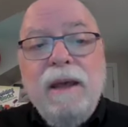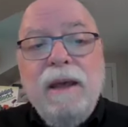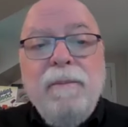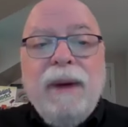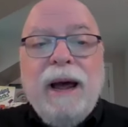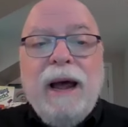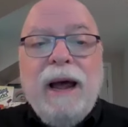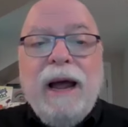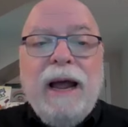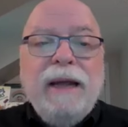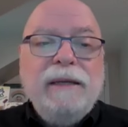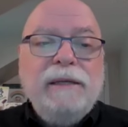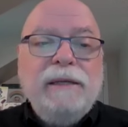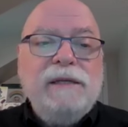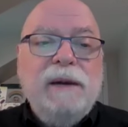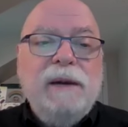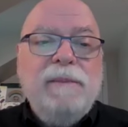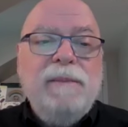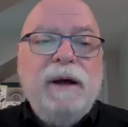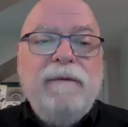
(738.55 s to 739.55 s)
by
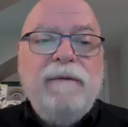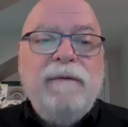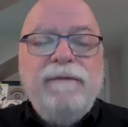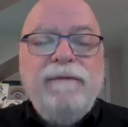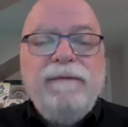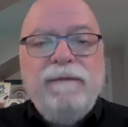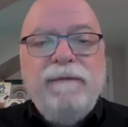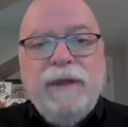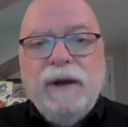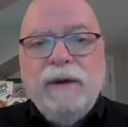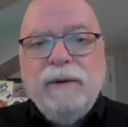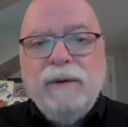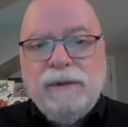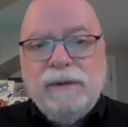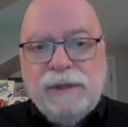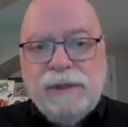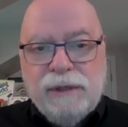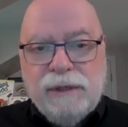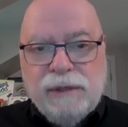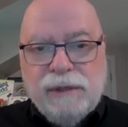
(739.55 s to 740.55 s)
some of
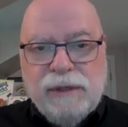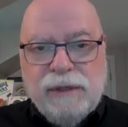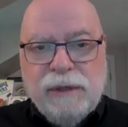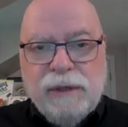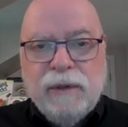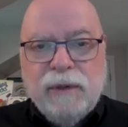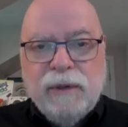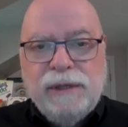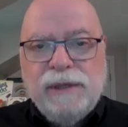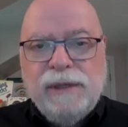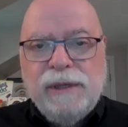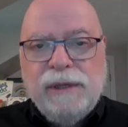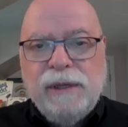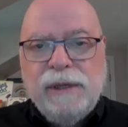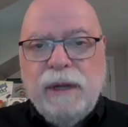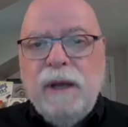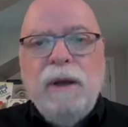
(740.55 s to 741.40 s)
those sources?